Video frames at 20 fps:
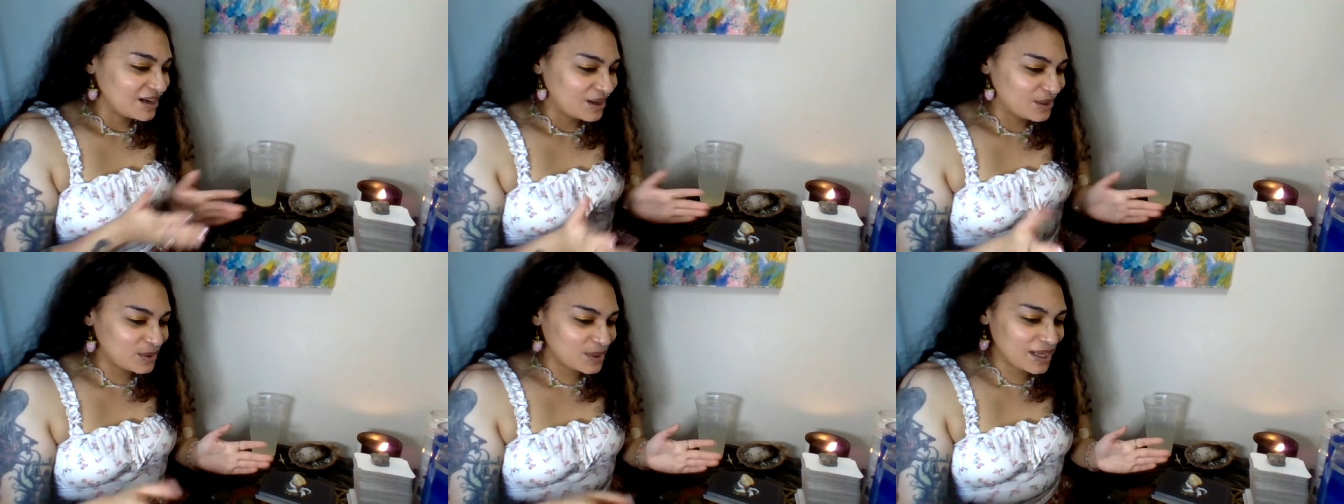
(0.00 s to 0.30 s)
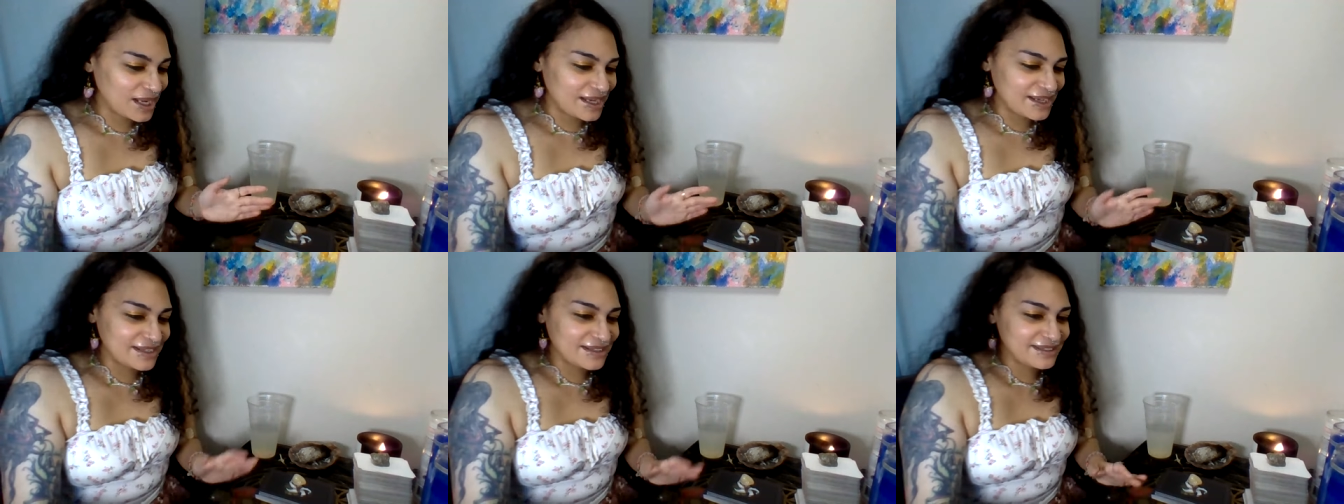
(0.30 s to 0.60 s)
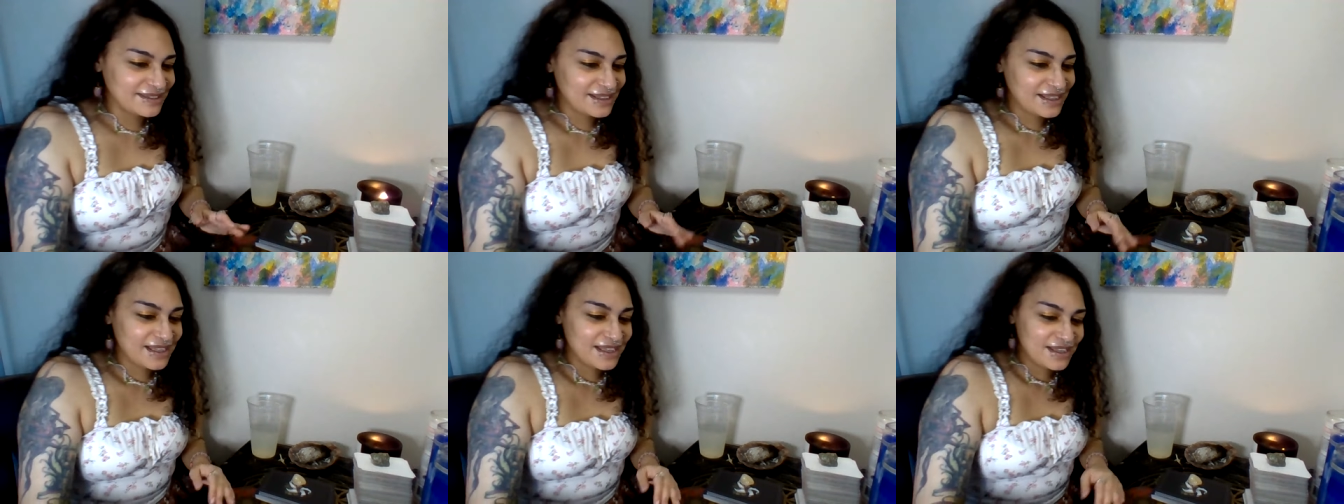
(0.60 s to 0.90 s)
Okay.
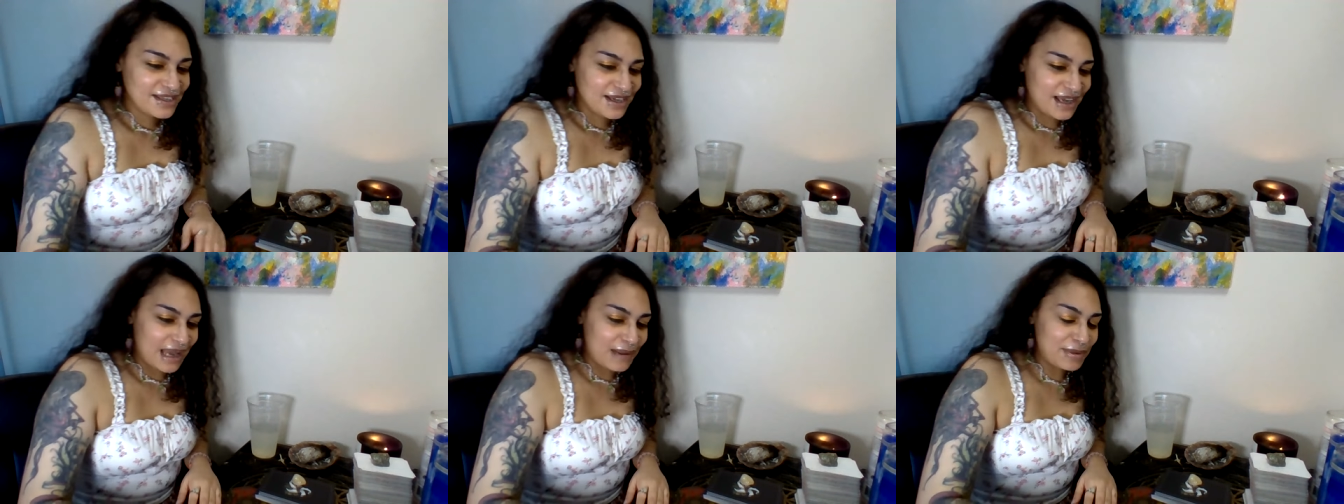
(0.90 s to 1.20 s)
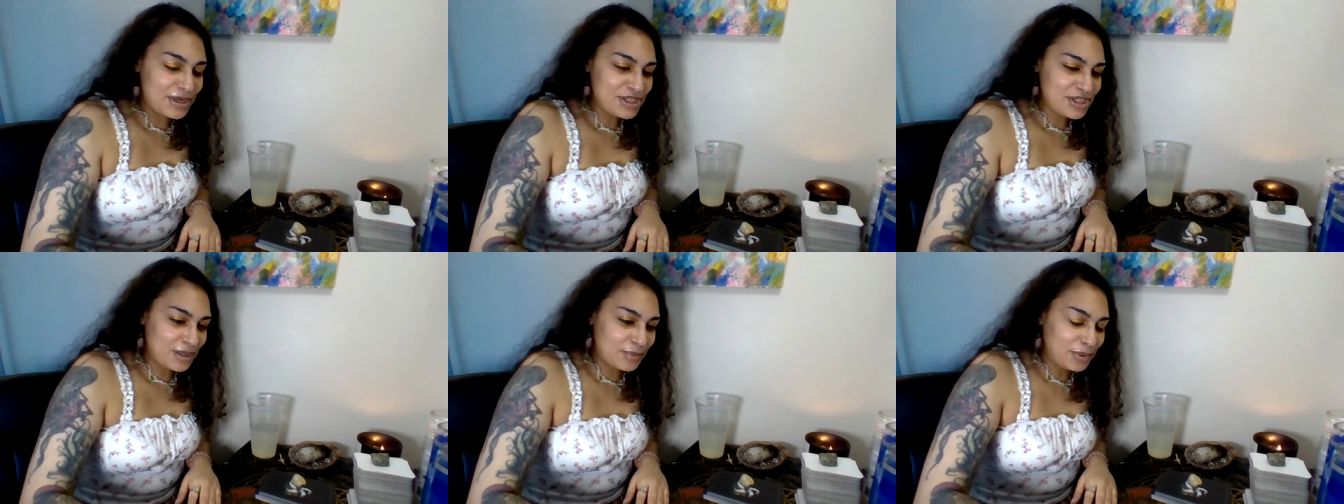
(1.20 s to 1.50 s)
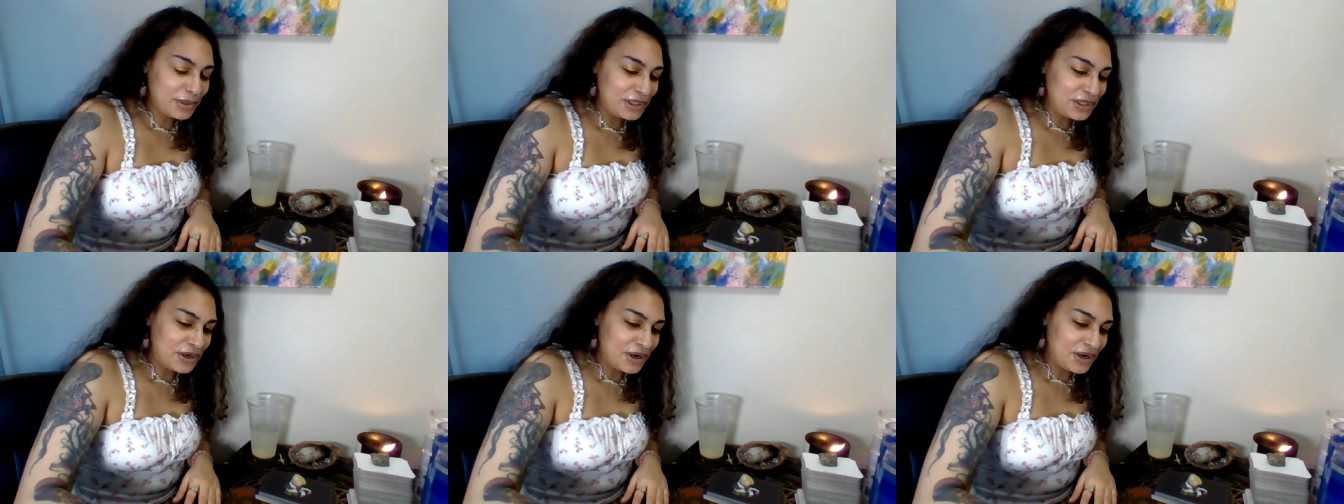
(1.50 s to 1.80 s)
I'm going to start
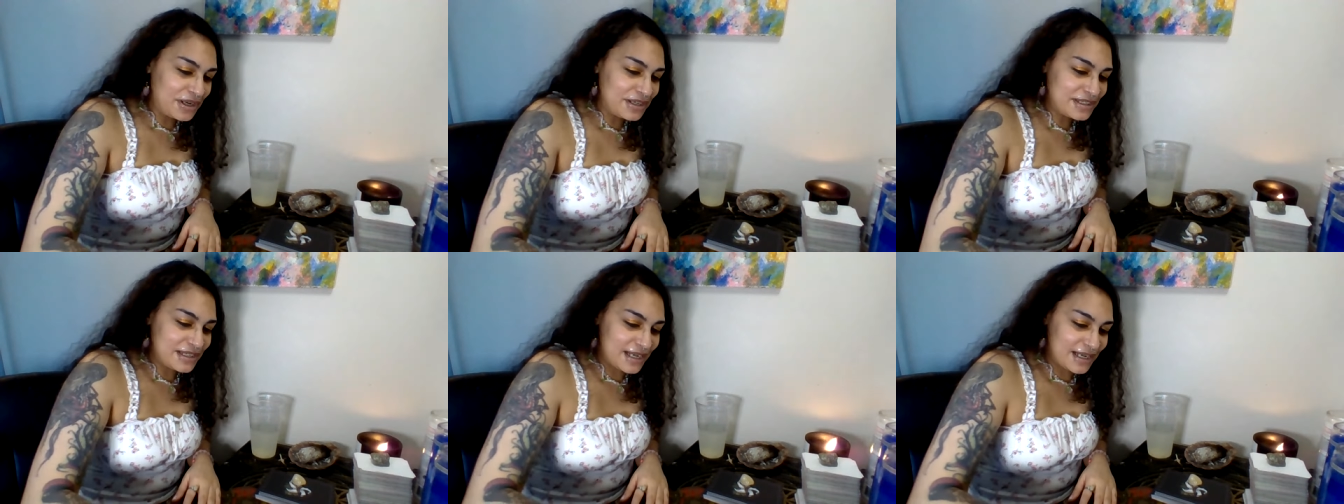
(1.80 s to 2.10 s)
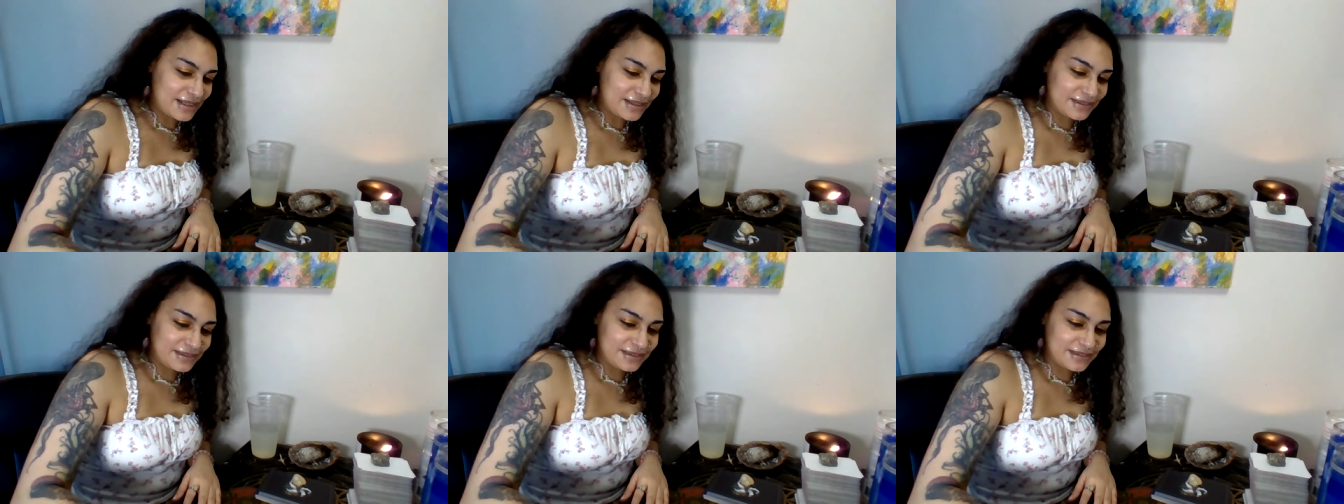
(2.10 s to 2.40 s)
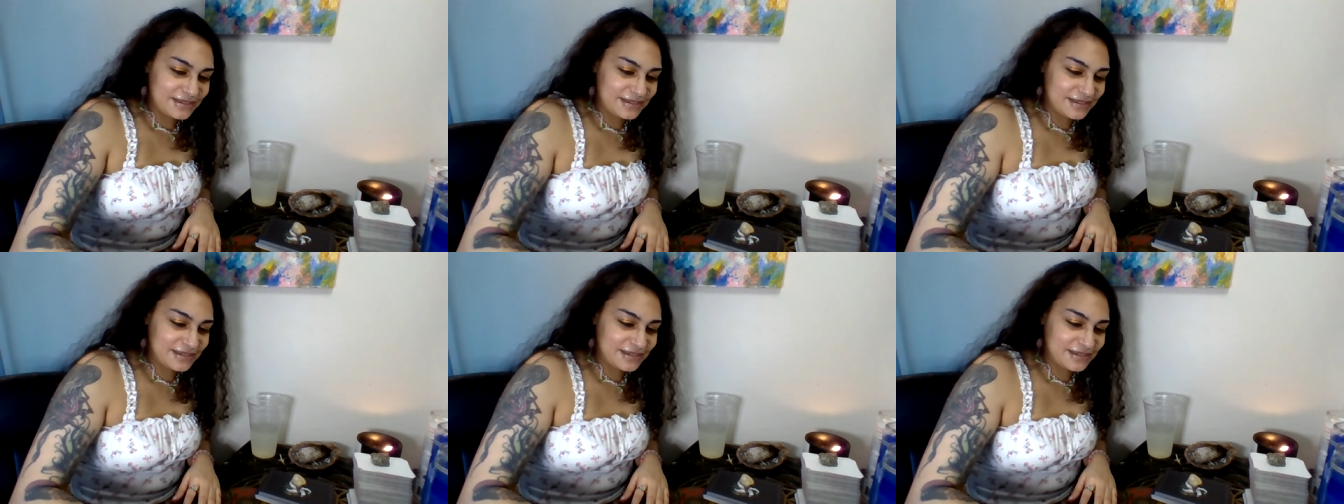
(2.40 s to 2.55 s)
pulling cards now.